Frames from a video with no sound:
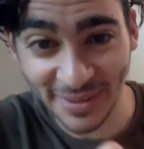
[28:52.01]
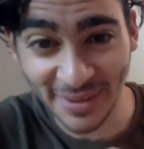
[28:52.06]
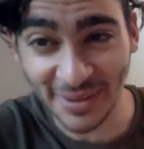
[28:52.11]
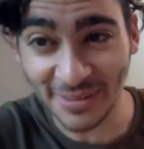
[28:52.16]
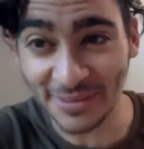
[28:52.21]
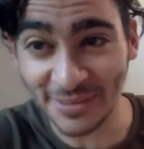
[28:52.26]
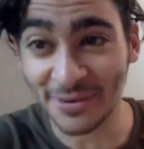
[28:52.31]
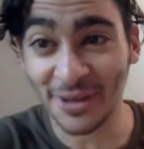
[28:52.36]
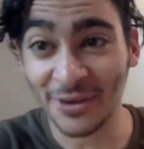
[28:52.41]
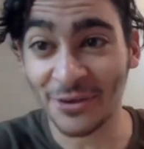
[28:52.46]
And
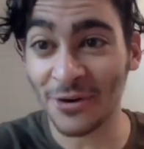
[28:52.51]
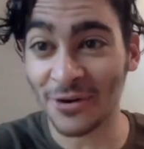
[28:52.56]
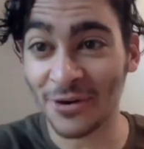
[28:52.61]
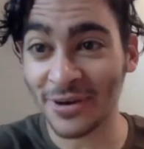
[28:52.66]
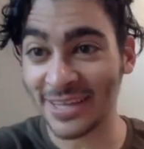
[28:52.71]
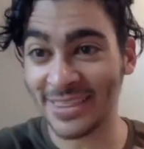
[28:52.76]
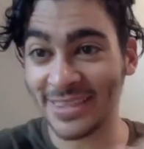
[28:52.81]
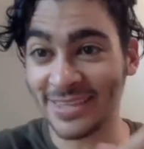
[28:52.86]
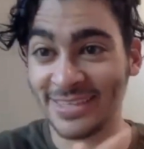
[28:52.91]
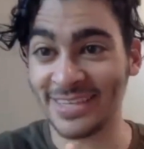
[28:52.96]
they're like, Oh,
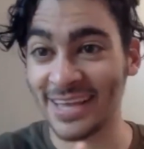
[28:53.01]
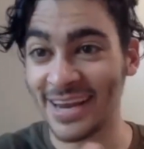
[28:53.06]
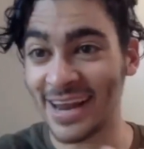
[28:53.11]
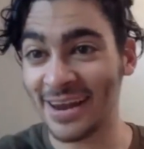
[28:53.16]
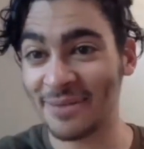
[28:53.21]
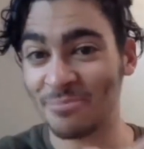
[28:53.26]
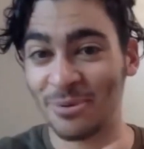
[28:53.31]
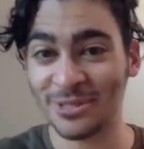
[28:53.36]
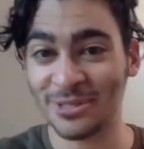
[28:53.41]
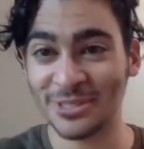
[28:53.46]
let's get out
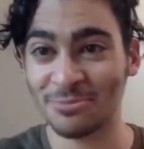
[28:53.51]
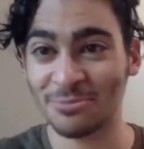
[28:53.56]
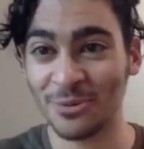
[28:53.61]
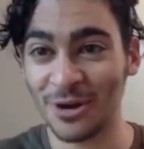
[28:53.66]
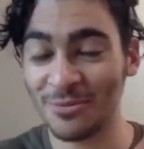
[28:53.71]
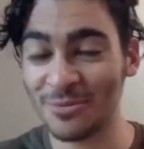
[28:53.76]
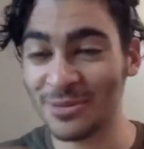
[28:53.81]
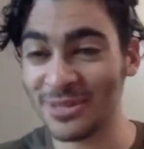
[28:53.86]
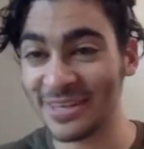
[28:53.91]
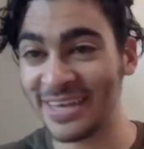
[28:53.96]
of prison, put
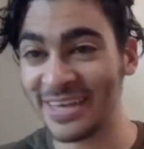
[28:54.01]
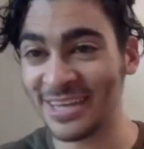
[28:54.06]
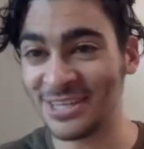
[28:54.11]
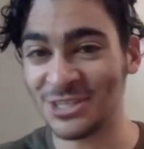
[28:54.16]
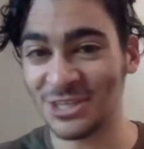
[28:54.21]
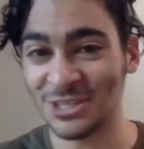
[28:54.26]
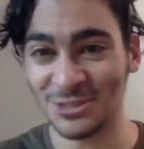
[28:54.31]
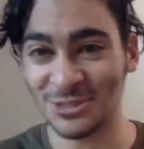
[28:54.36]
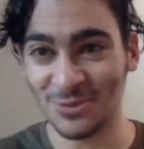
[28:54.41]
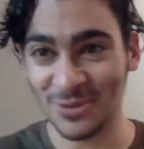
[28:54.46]
him in the
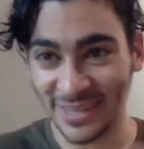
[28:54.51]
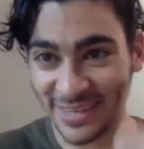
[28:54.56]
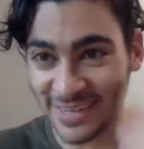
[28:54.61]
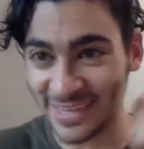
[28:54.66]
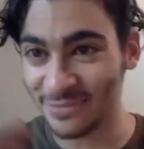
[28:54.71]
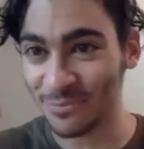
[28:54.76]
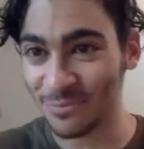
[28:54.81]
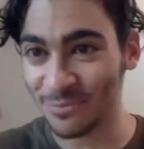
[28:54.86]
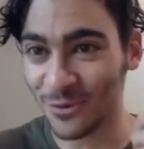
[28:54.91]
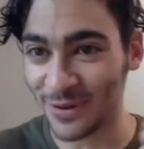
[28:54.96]
kitchen so he can
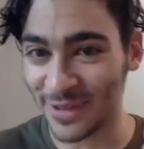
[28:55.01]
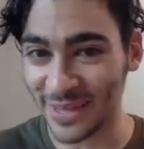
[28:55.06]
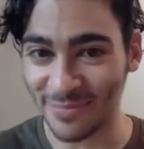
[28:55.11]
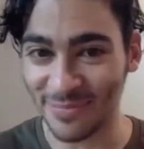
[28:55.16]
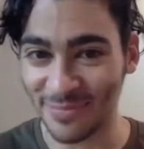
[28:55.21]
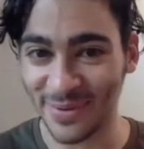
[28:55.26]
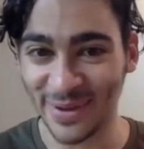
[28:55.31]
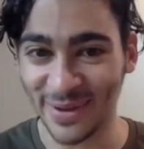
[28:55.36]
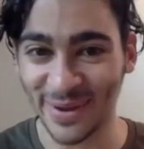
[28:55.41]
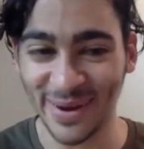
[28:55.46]
eat more and
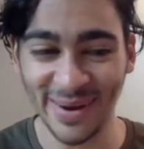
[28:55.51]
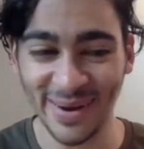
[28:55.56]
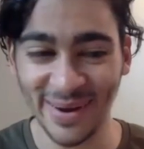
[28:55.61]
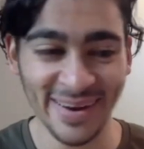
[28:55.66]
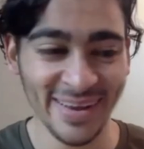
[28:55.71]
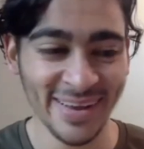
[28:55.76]
get bigger